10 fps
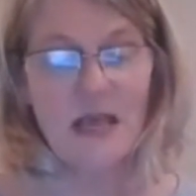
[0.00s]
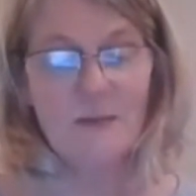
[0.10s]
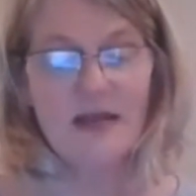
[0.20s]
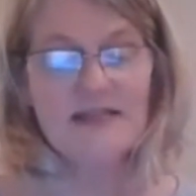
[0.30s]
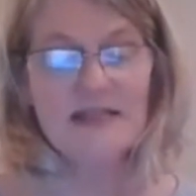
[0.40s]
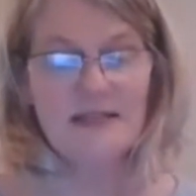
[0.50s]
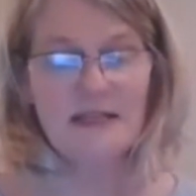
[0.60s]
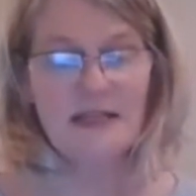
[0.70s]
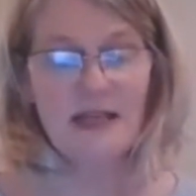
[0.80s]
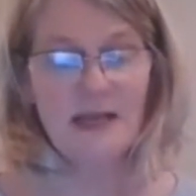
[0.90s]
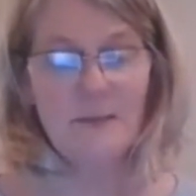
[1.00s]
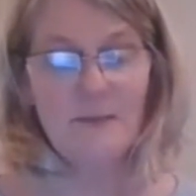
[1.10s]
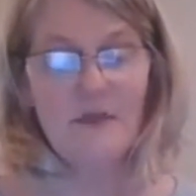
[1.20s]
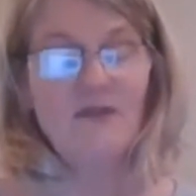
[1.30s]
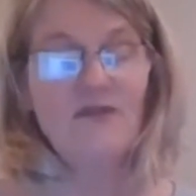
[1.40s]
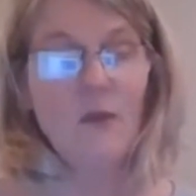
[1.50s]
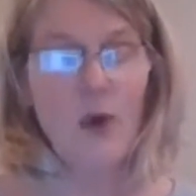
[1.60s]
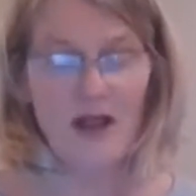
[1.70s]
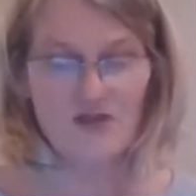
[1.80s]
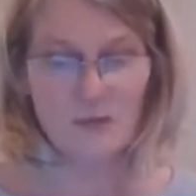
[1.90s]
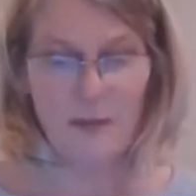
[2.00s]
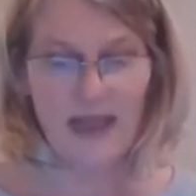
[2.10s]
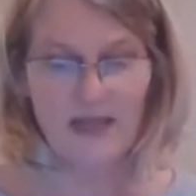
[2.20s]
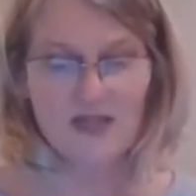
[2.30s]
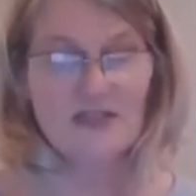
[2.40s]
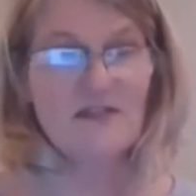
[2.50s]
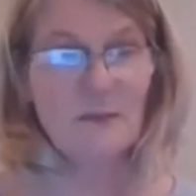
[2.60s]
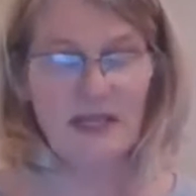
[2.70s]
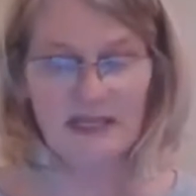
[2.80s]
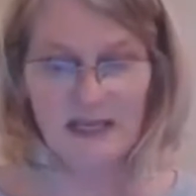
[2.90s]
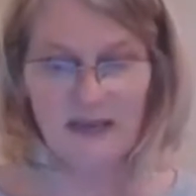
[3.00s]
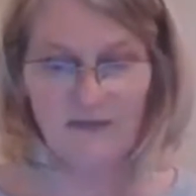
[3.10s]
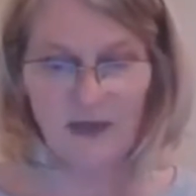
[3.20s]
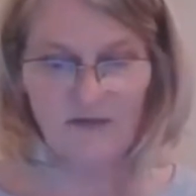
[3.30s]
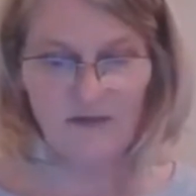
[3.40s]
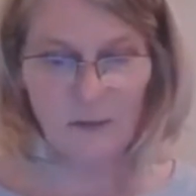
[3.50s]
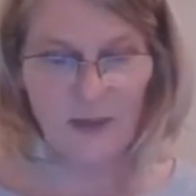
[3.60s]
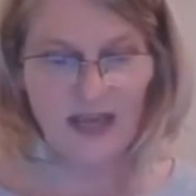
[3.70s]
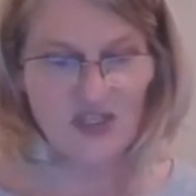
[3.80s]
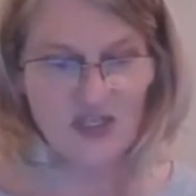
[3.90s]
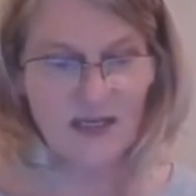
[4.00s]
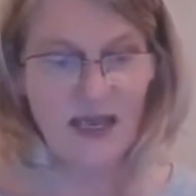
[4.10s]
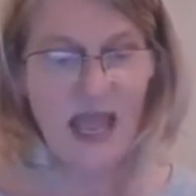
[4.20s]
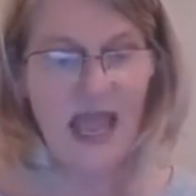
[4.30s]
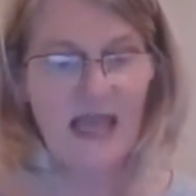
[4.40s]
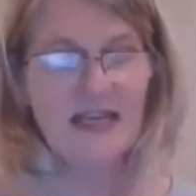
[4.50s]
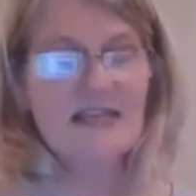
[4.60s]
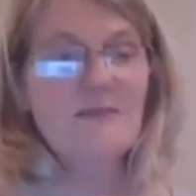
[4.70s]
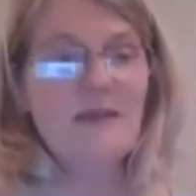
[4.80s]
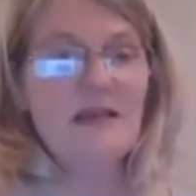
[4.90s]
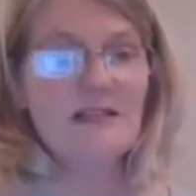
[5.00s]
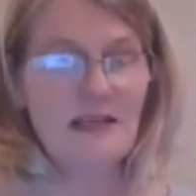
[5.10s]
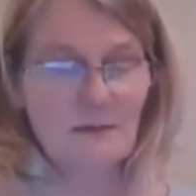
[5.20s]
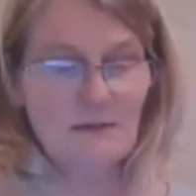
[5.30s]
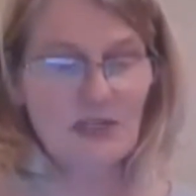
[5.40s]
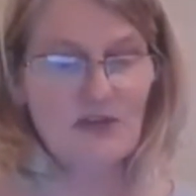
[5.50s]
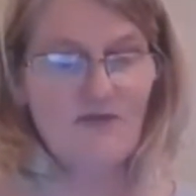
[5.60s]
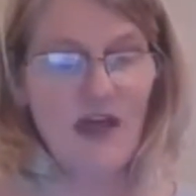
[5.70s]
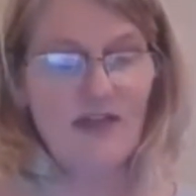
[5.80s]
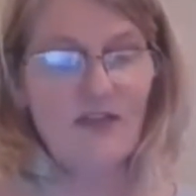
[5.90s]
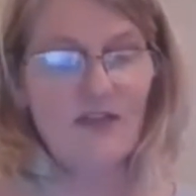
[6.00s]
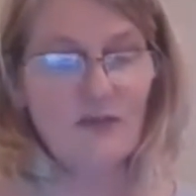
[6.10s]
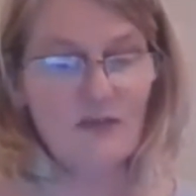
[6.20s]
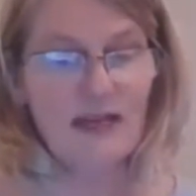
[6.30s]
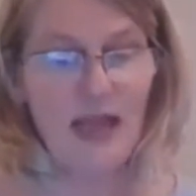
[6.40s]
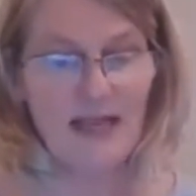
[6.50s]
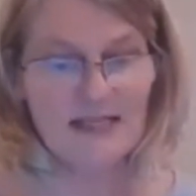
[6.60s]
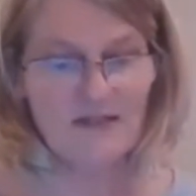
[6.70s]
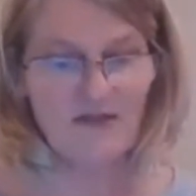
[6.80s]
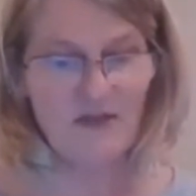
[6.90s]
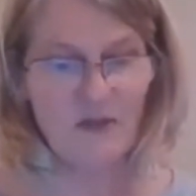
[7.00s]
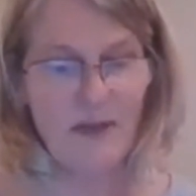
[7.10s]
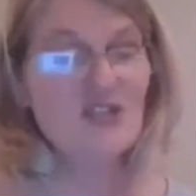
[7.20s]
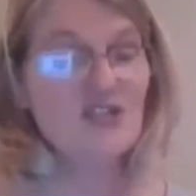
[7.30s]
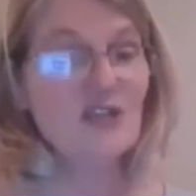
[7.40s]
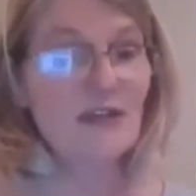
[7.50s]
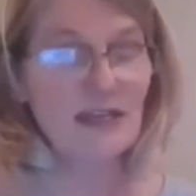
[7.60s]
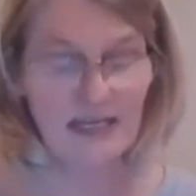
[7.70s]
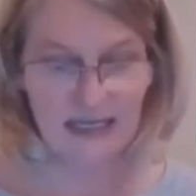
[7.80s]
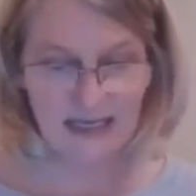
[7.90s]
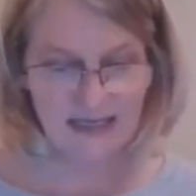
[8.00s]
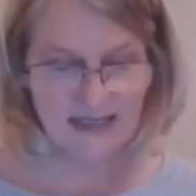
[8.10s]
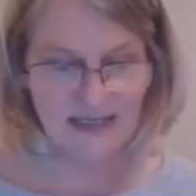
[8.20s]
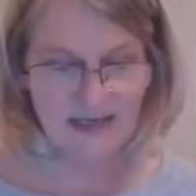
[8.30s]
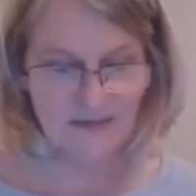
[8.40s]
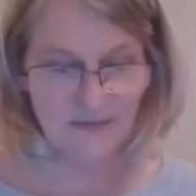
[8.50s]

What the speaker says: by sending him 400 pages of PDF information and expecting him to find the 3 lines of information that he needs.